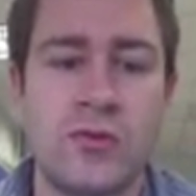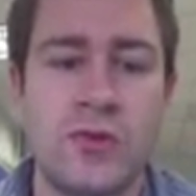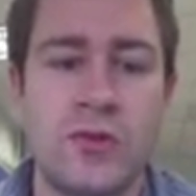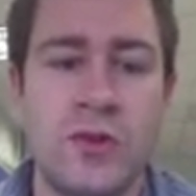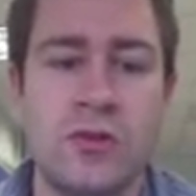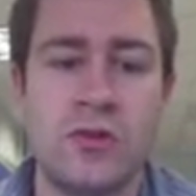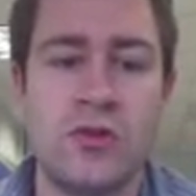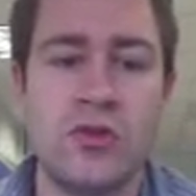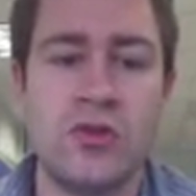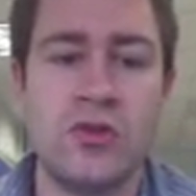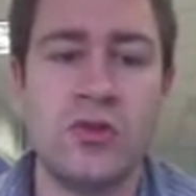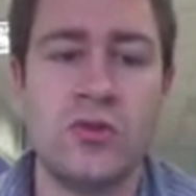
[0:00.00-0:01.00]
So I do
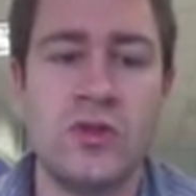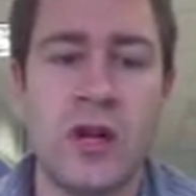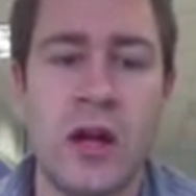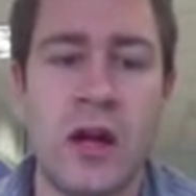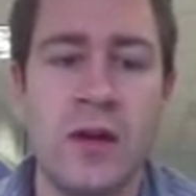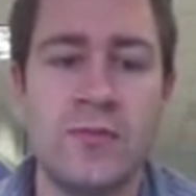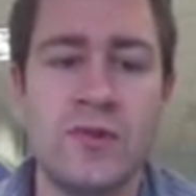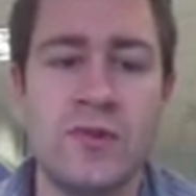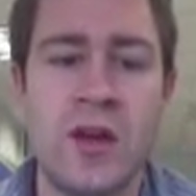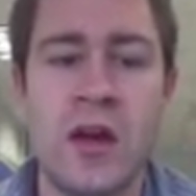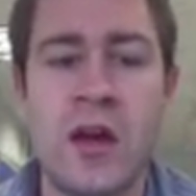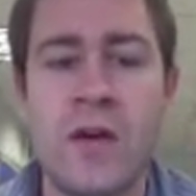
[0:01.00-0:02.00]
2
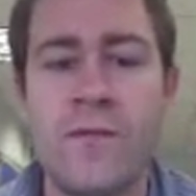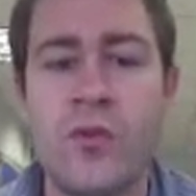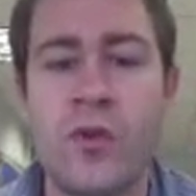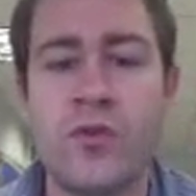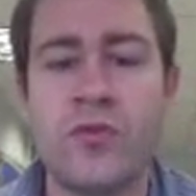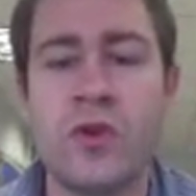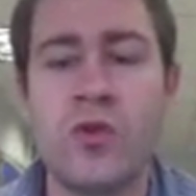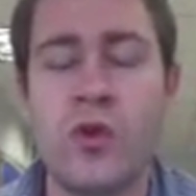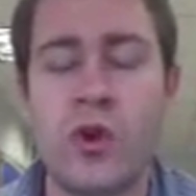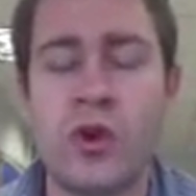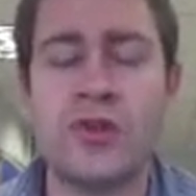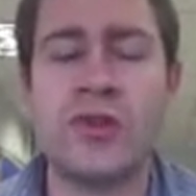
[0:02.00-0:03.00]
times 4
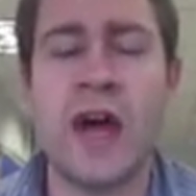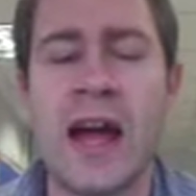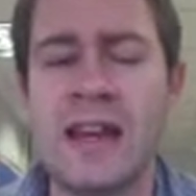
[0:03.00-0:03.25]
3/4.